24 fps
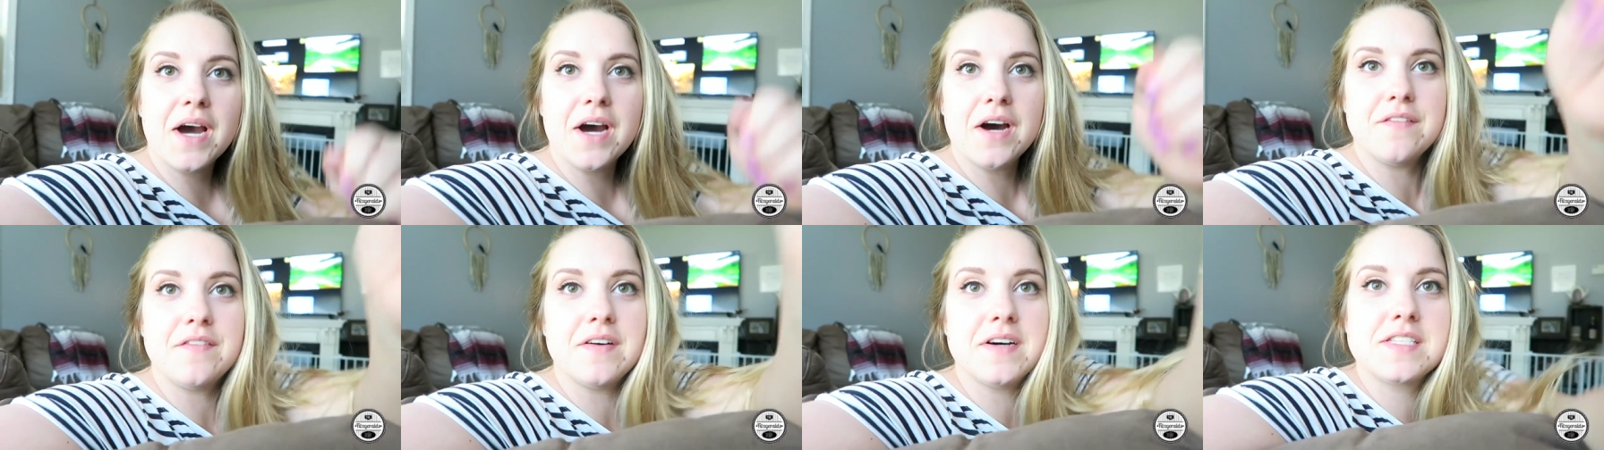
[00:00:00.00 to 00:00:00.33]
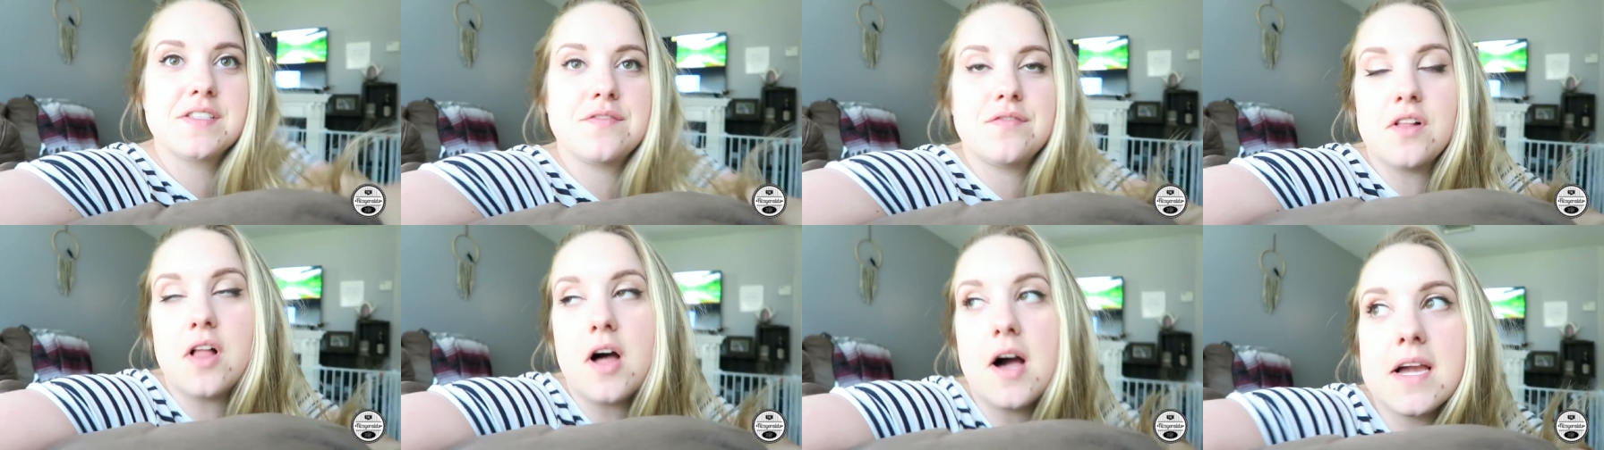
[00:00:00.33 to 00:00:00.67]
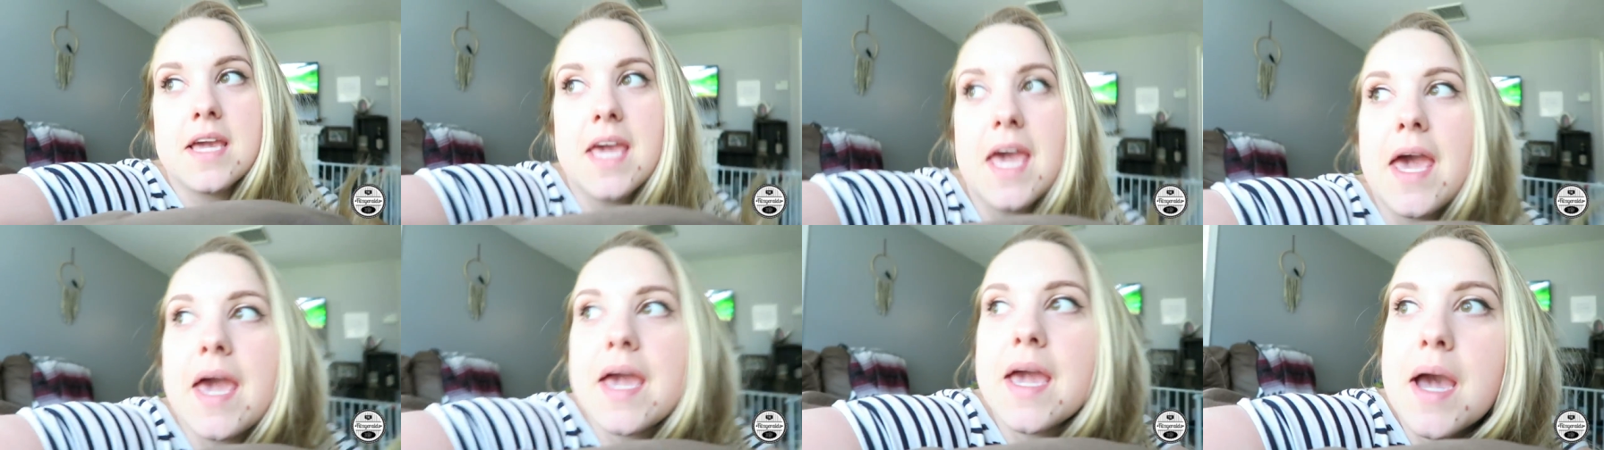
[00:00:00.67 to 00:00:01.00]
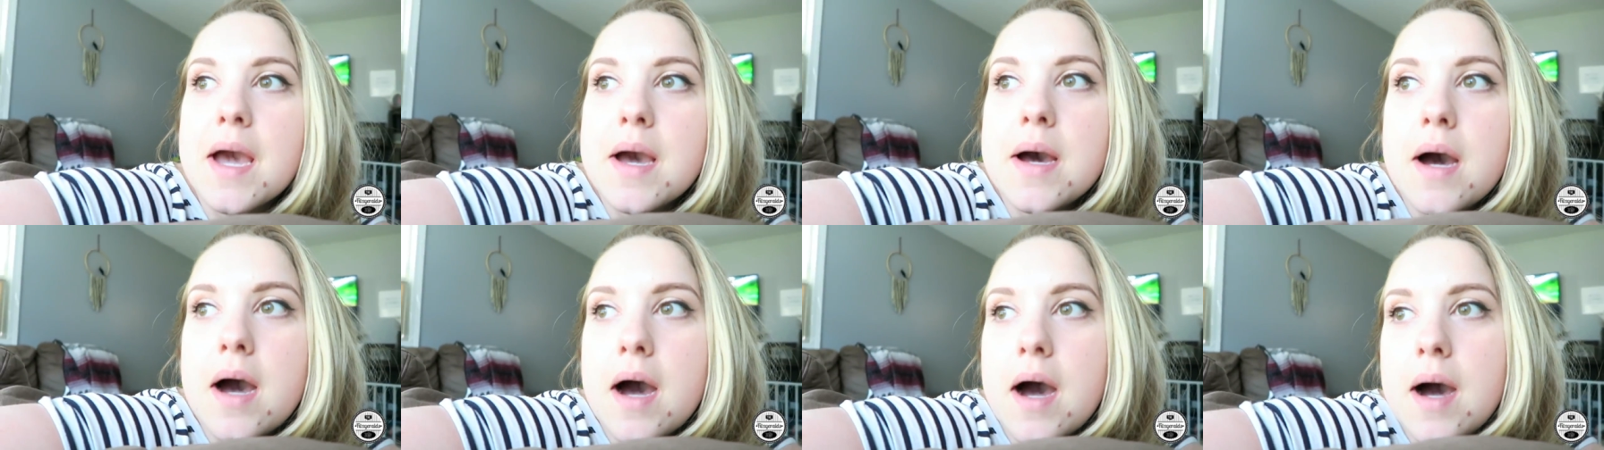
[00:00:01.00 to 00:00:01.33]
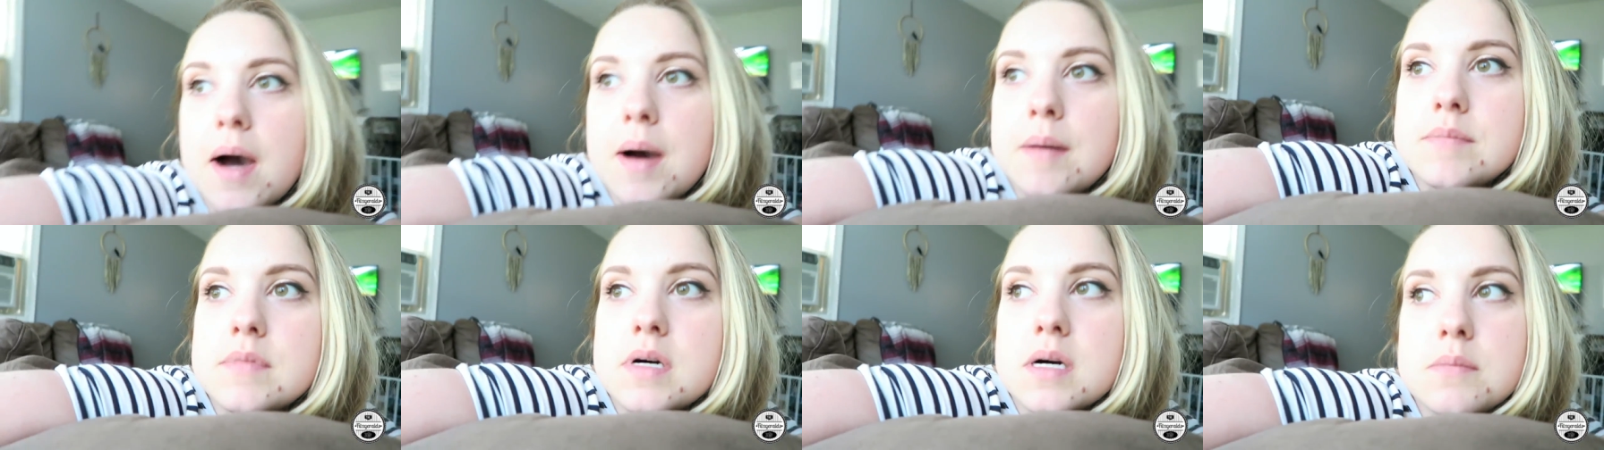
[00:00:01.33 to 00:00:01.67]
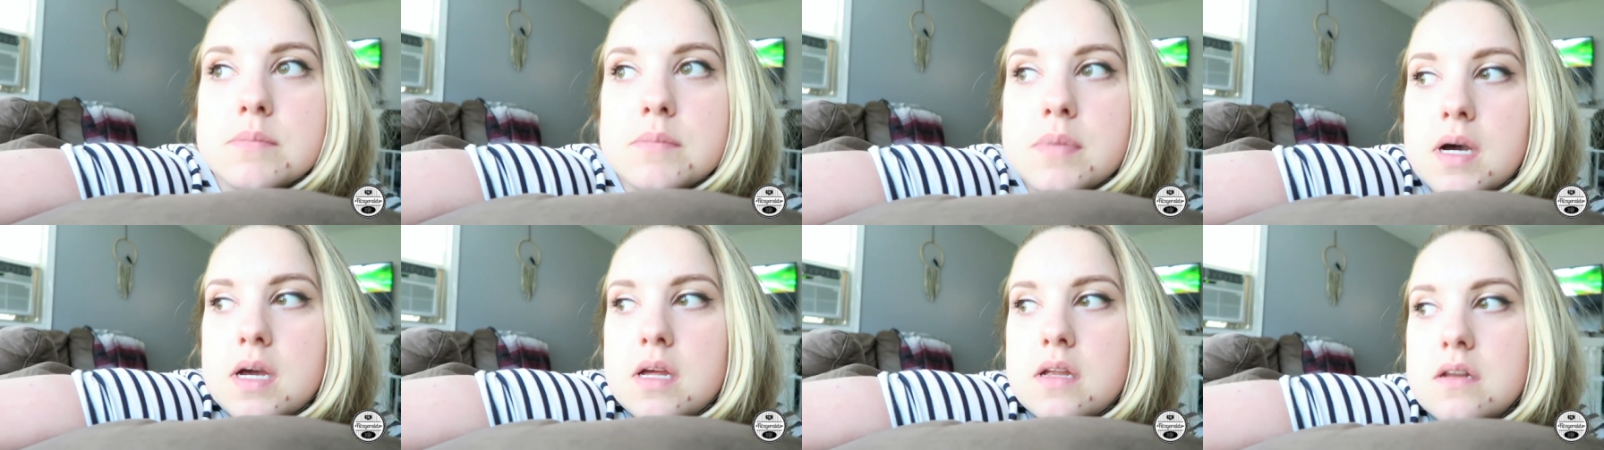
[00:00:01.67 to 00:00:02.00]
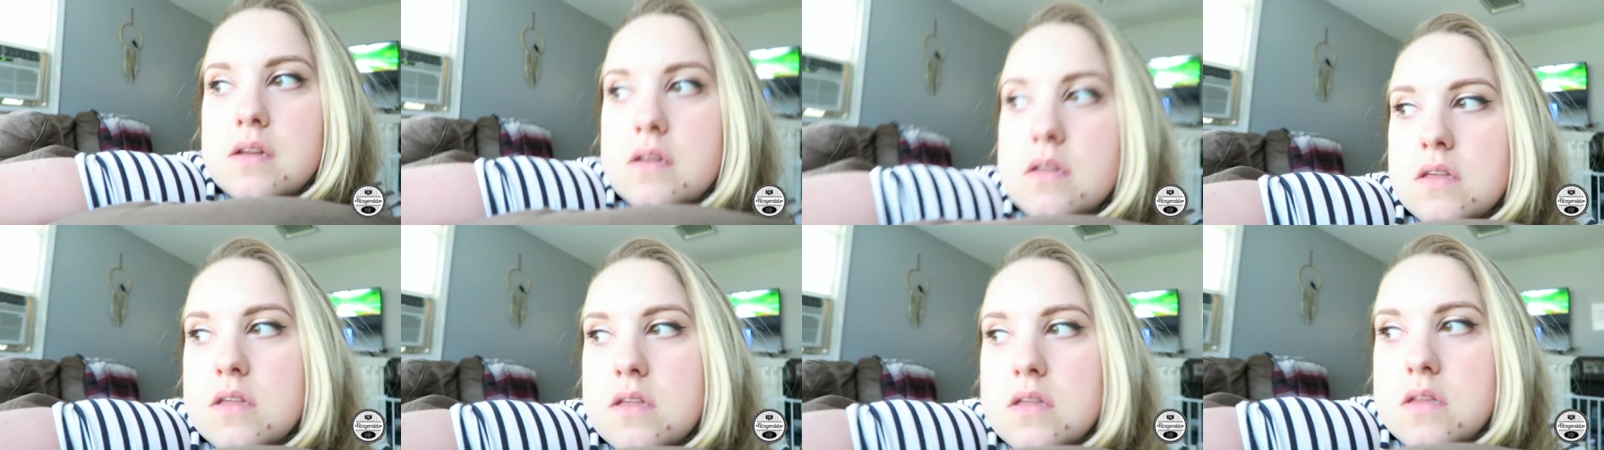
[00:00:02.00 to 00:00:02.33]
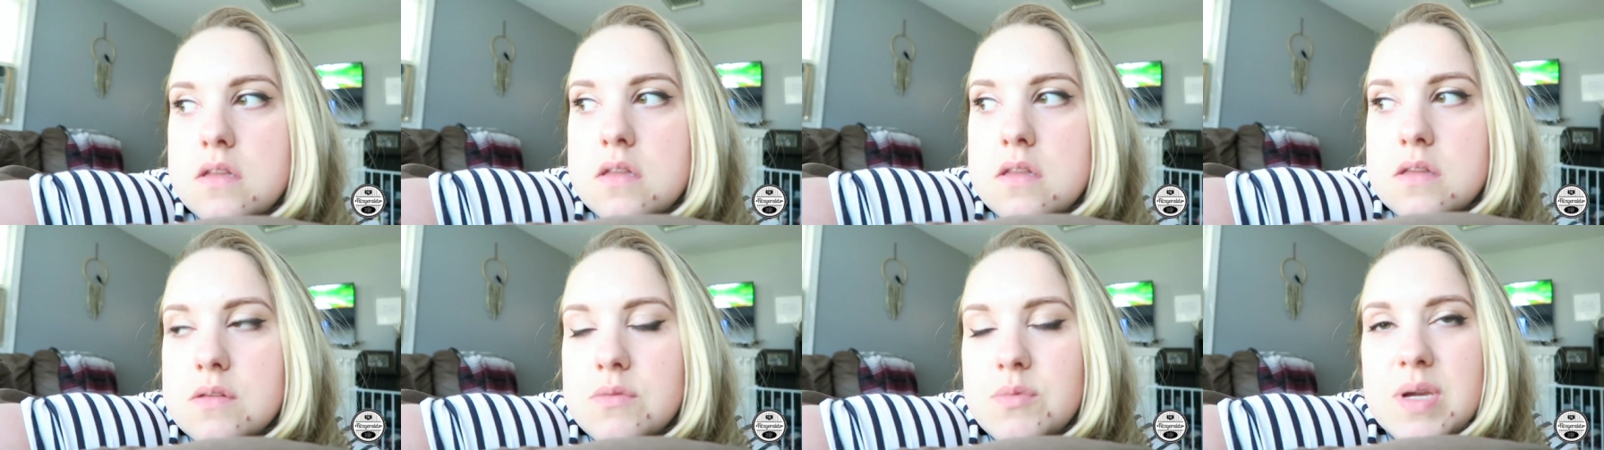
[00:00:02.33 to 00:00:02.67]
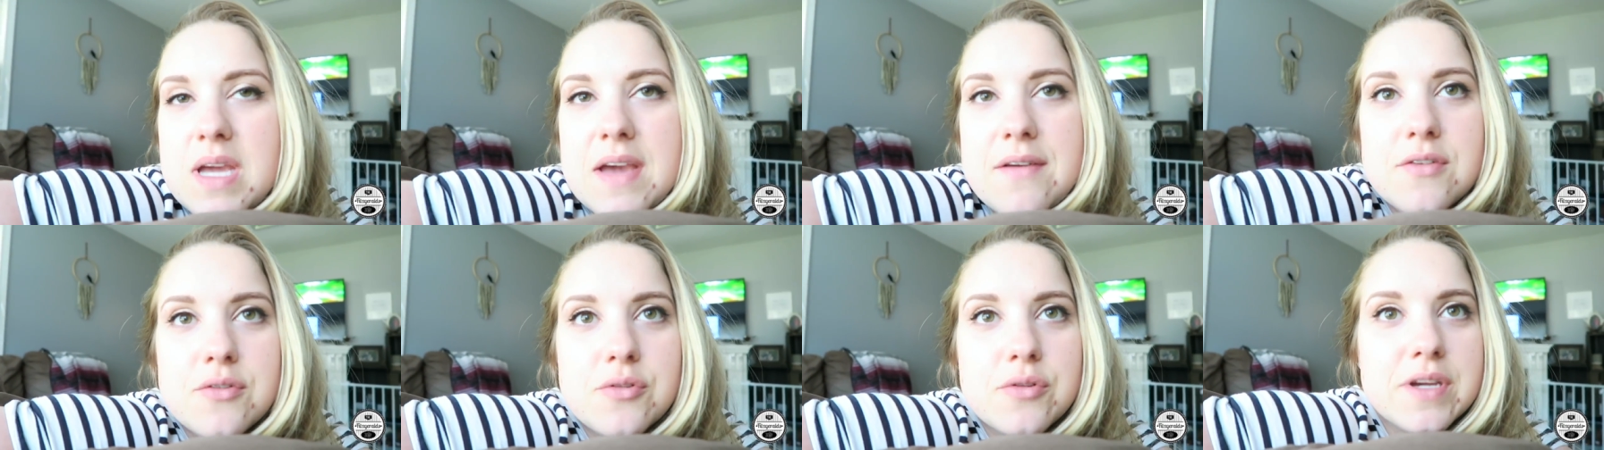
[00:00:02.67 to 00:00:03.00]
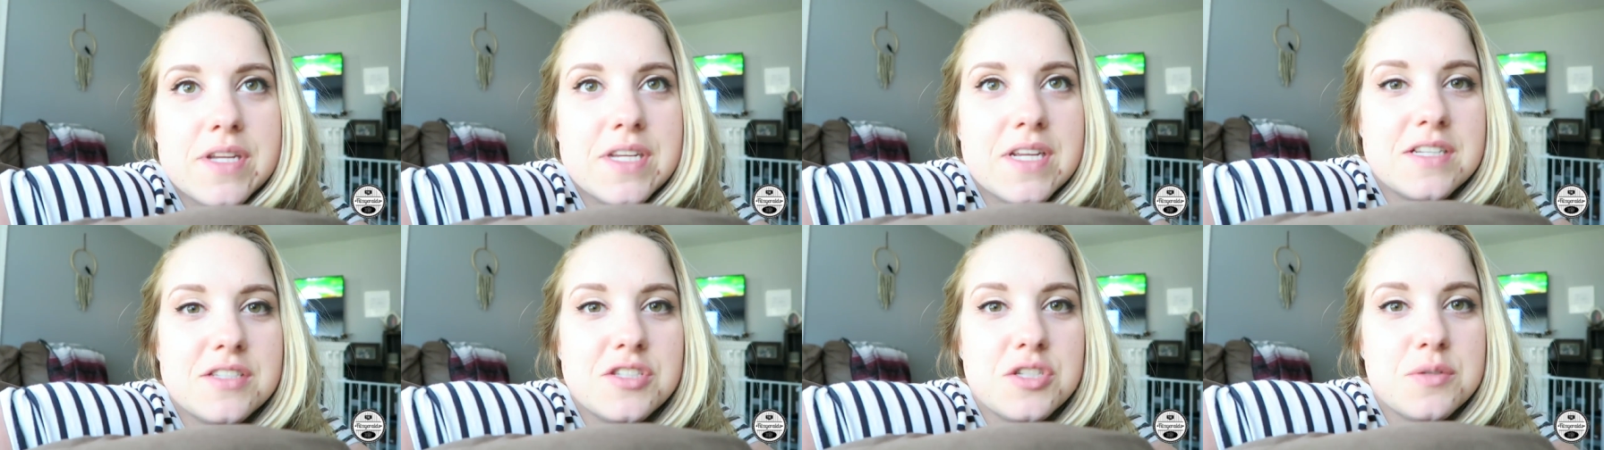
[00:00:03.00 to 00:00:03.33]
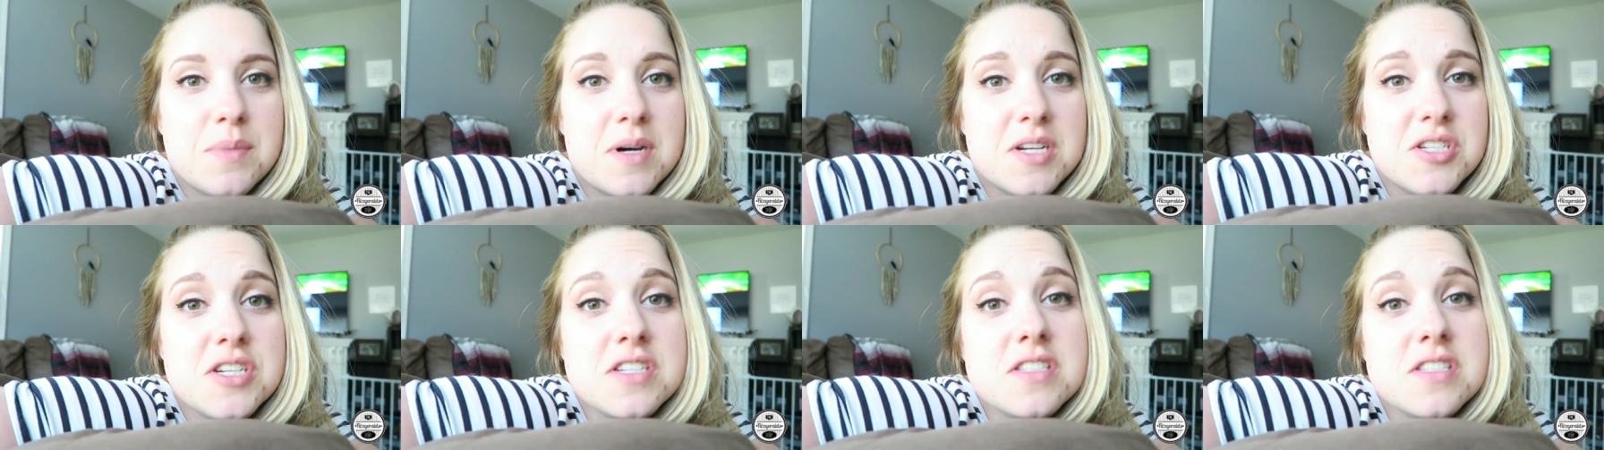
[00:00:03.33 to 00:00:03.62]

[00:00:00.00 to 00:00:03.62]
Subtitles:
of us vlogging, but we haven't really done too much.